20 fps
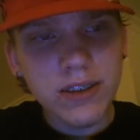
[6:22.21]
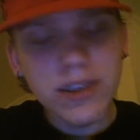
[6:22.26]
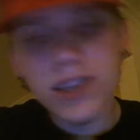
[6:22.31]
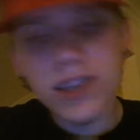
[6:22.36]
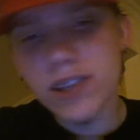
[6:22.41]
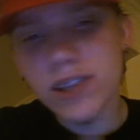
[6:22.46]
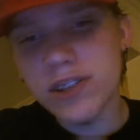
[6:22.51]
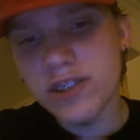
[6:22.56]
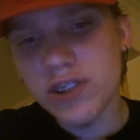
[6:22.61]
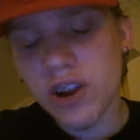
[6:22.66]

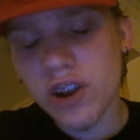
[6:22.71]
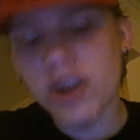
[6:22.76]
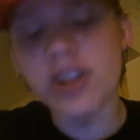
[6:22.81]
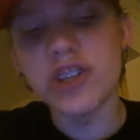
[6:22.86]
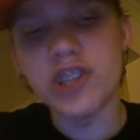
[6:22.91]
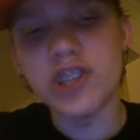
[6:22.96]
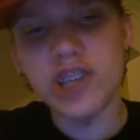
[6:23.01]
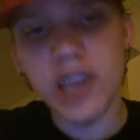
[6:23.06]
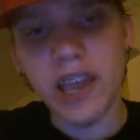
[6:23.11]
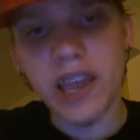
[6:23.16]
can start a
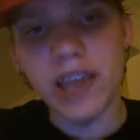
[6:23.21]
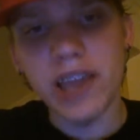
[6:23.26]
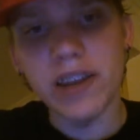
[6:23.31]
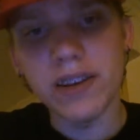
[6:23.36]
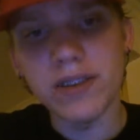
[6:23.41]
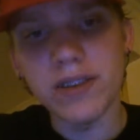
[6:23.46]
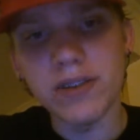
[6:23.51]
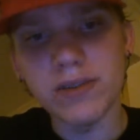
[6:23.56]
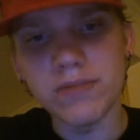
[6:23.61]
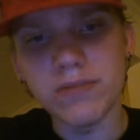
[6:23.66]
chain.
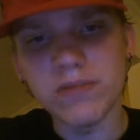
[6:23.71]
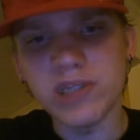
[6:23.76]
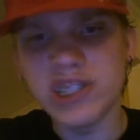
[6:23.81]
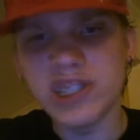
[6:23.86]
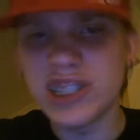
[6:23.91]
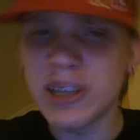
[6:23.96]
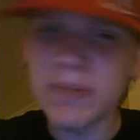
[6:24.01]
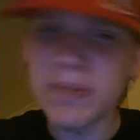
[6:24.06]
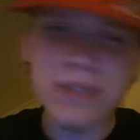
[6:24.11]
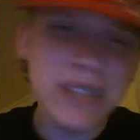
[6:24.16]

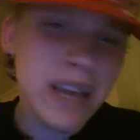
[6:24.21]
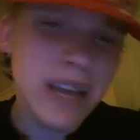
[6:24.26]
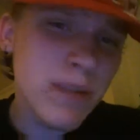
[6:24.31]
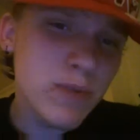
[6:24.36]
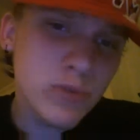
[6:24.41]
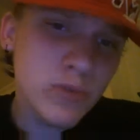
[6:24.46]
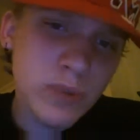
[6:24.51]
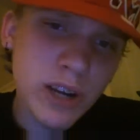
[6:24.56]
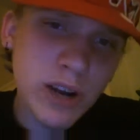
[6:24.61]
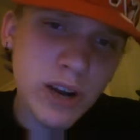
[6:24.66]
Sometimes
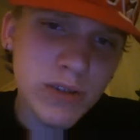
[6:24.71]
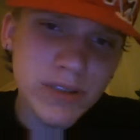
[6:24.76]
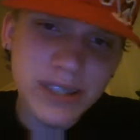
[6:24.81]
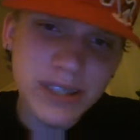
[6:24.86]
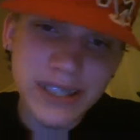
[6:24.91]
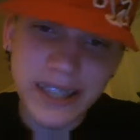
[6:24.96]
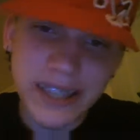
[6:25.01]
we don't see